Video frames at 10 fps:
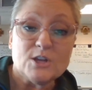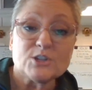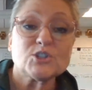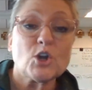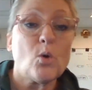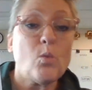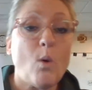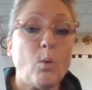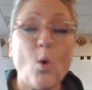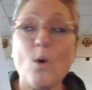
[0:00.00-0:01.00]
So
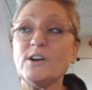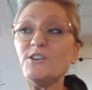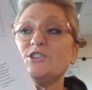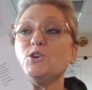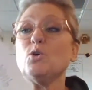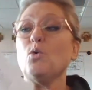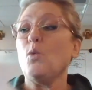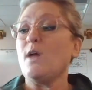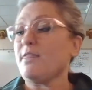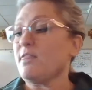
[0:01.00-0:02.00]
what we're going to do
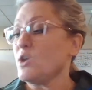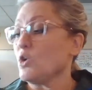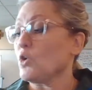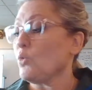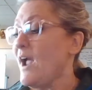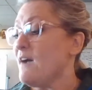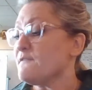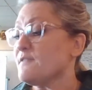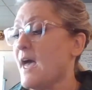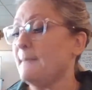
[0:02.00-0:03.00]
with your
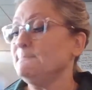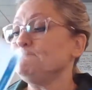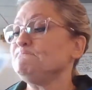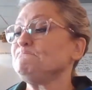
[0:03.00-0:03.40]
graph then